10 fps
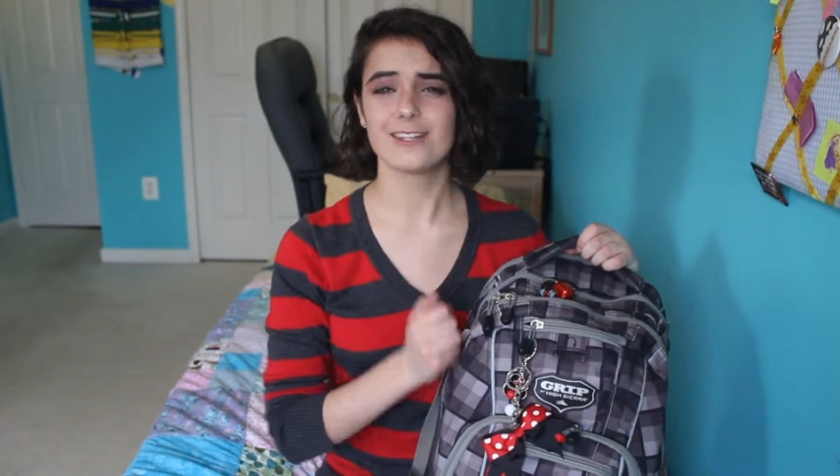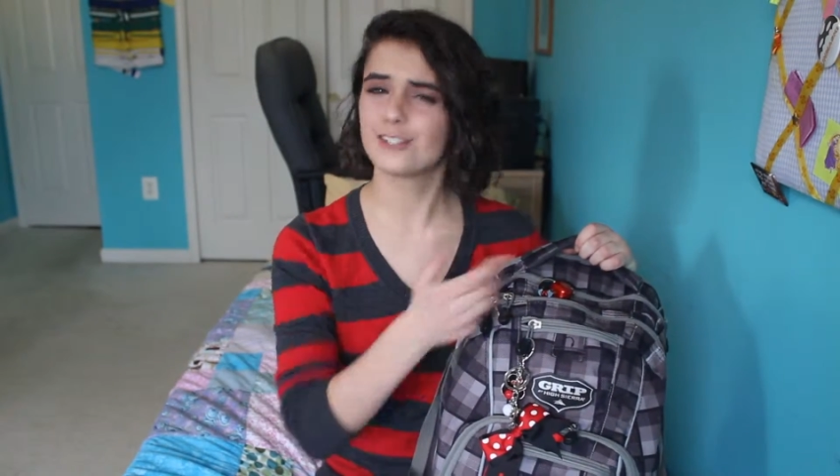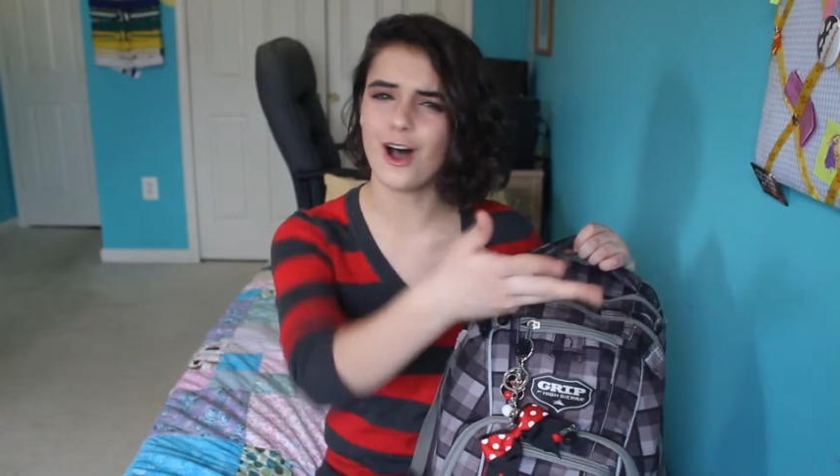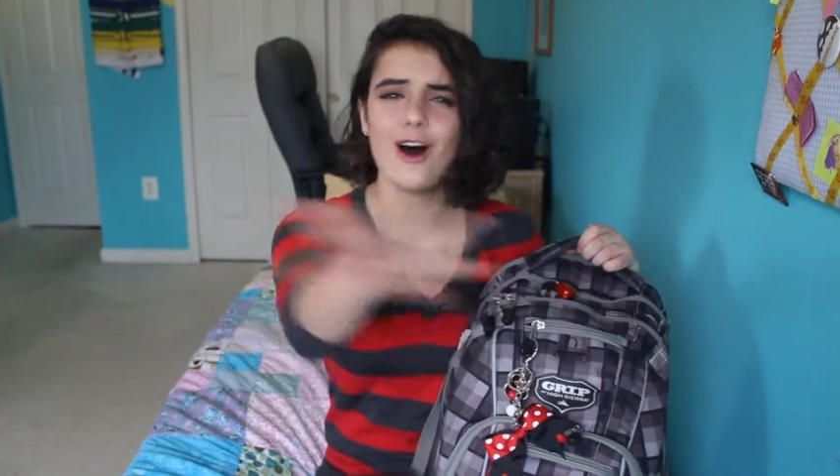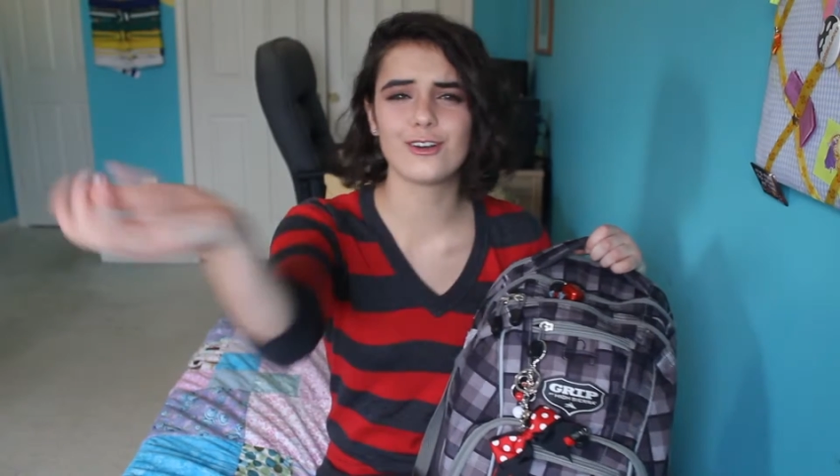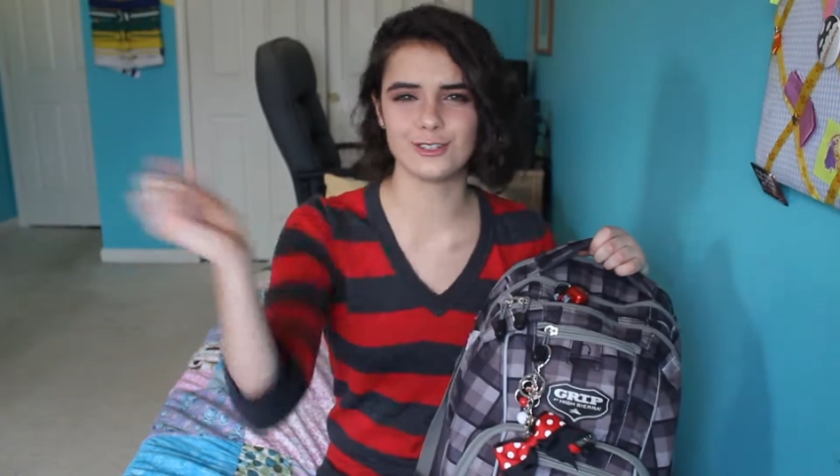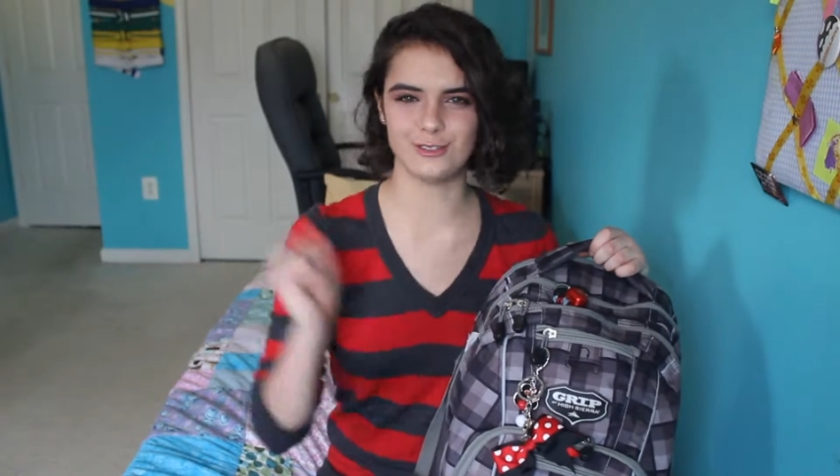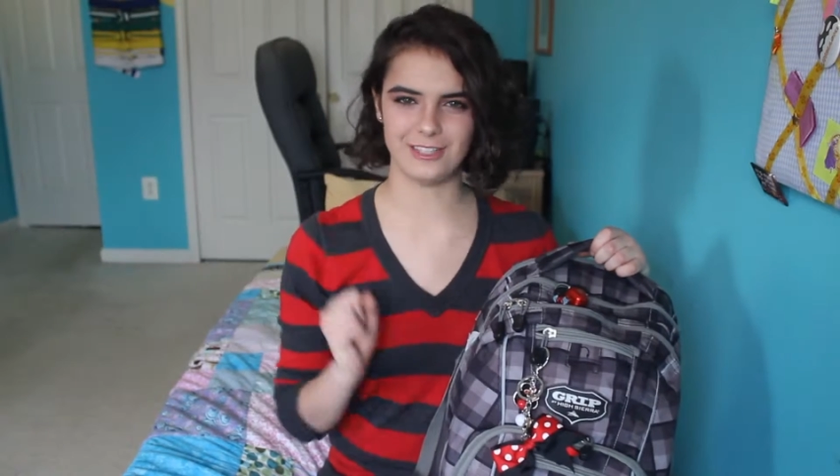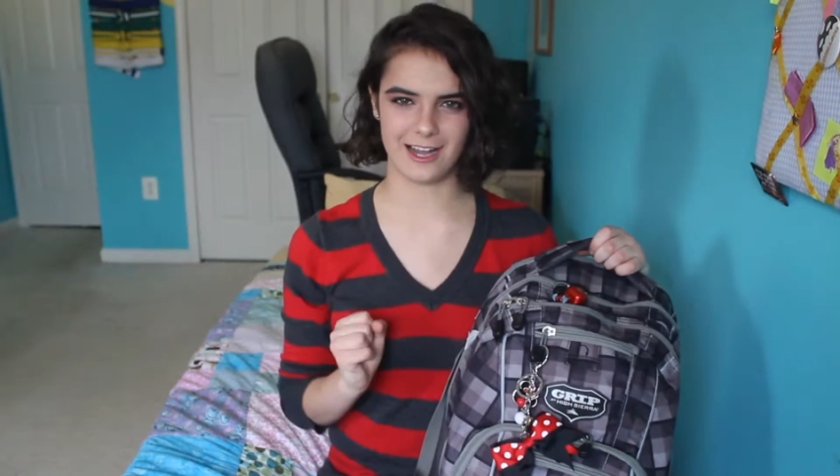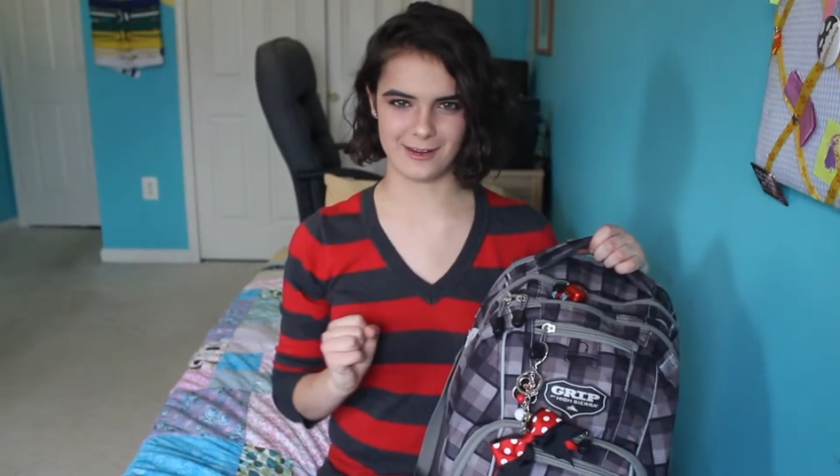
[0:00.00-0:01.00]
to all you
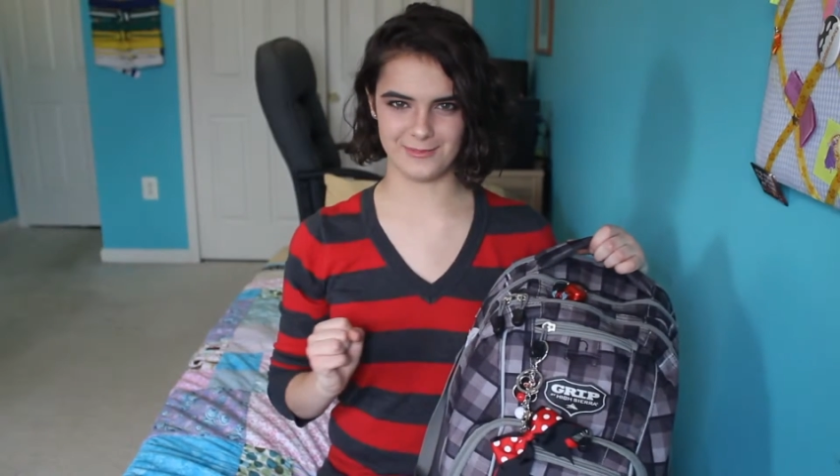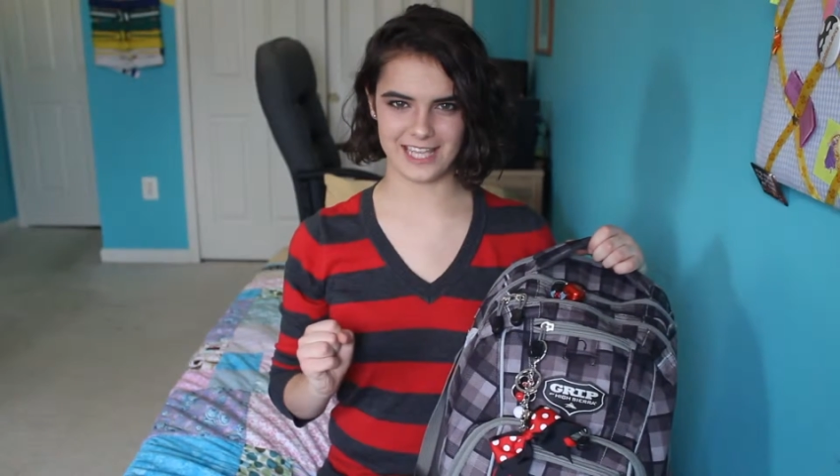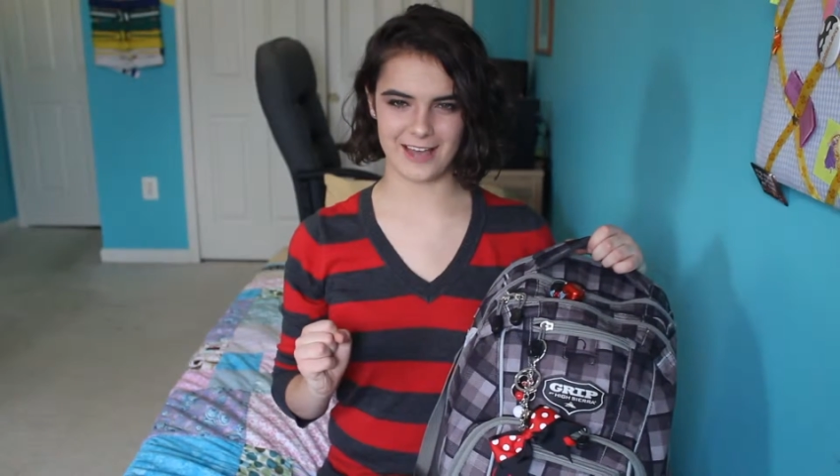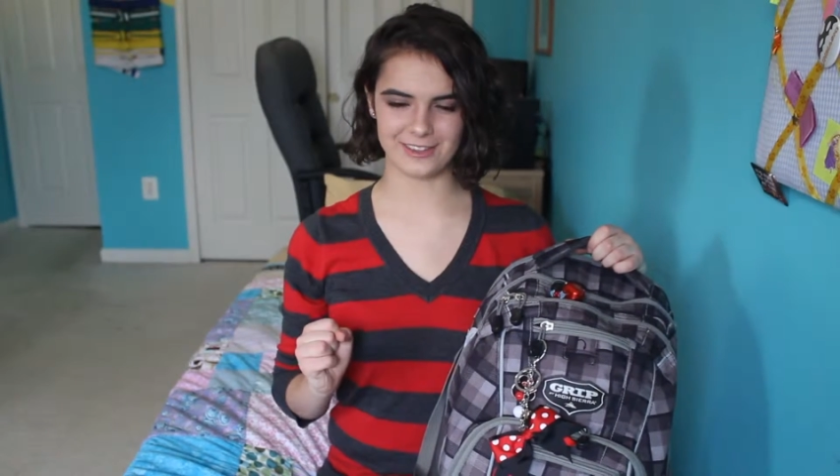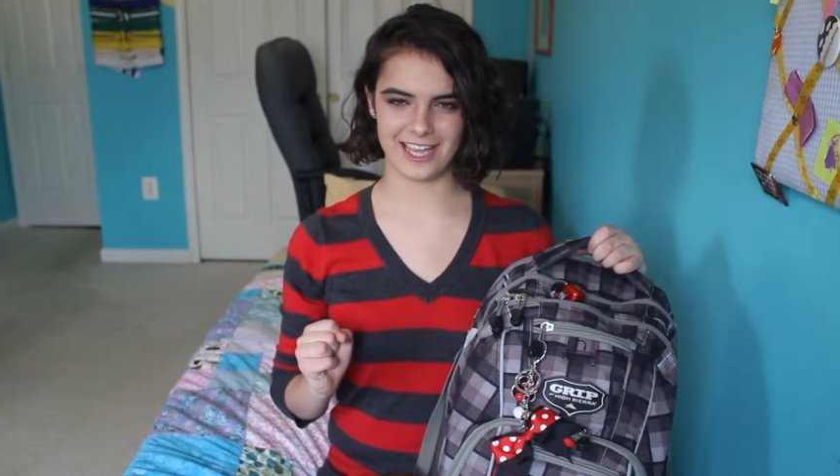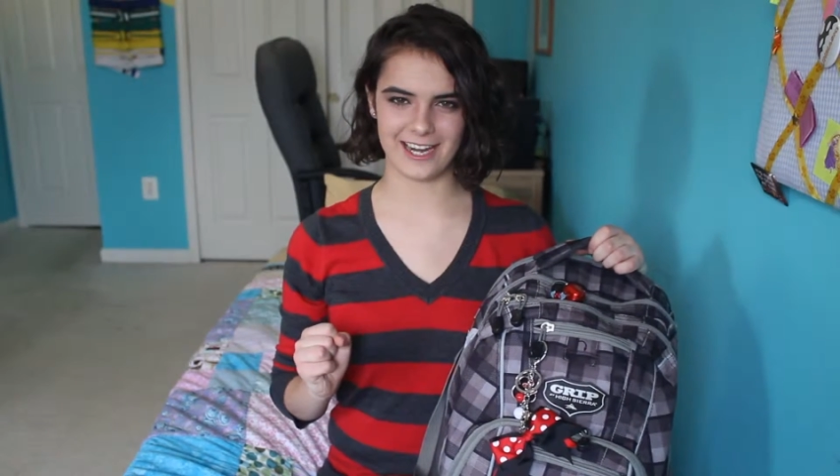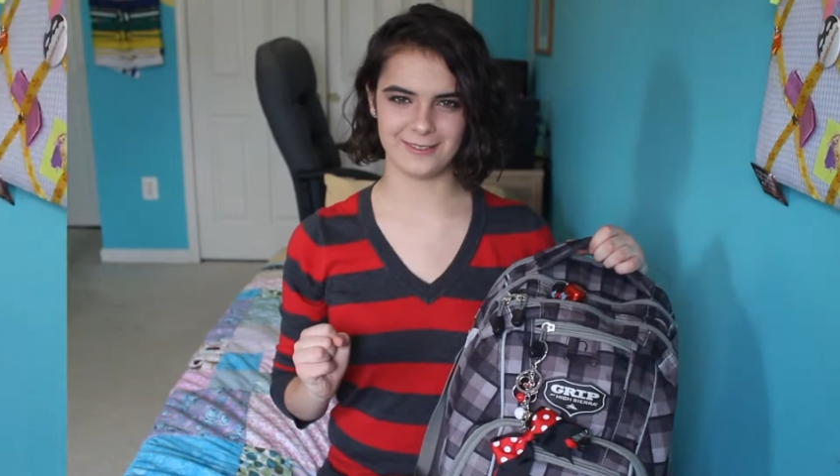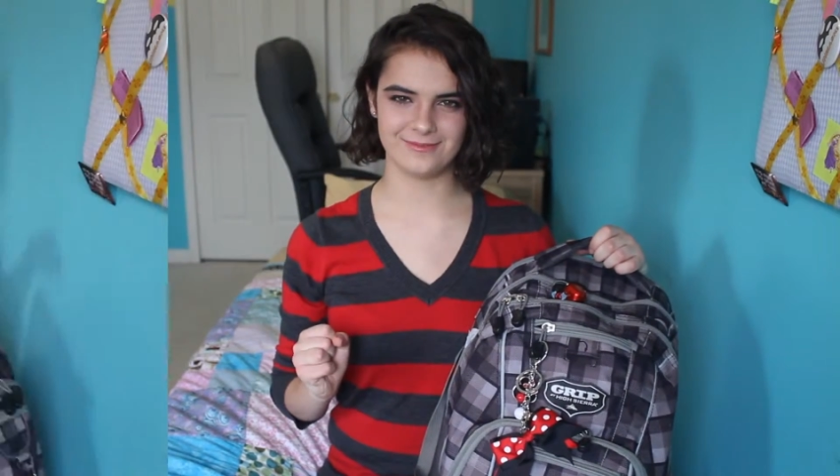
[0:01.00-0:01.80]
young'ums out there.